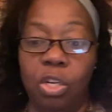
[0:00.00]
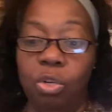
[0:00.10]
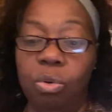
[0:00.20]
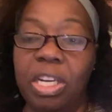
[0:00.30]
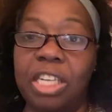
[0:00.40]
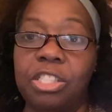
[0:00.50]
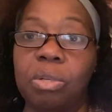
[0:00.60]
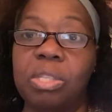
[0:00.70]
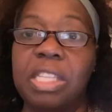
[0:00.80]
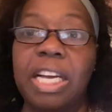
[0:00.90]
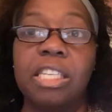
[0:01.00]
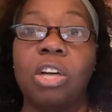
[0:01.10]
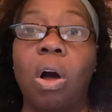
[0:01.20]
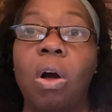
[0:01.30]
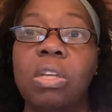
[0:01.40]
You look at your states.
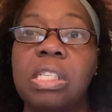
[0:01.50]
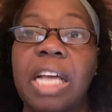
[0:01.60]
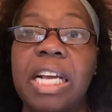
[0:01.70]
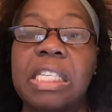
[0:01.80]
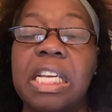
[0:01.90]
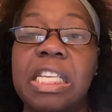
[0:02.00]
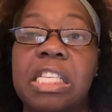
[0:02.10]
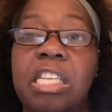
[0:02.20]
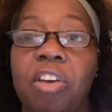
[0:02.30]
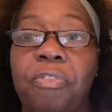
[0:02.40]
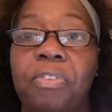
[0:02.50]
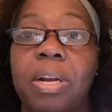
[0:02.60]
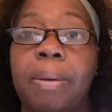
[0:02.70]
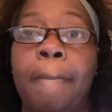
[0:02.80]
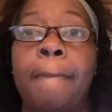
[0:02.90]
All states is
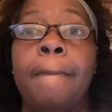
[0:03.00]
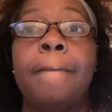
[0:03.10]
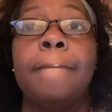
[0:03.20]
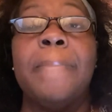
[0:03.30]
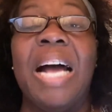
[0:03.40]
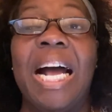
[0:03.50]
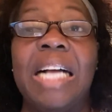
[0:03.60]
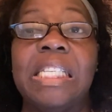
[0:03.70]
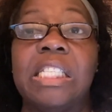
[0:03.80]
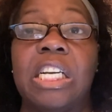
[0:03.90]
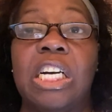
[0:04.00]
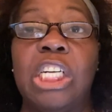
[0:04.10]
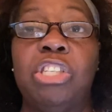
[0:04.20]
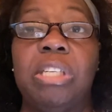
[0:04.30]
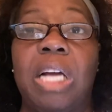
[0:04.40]
different. Mine is
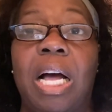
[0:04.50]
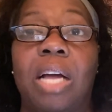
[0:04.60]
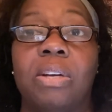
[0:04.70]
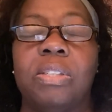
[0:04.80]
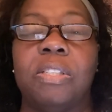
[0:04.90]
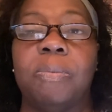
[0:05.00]
$100.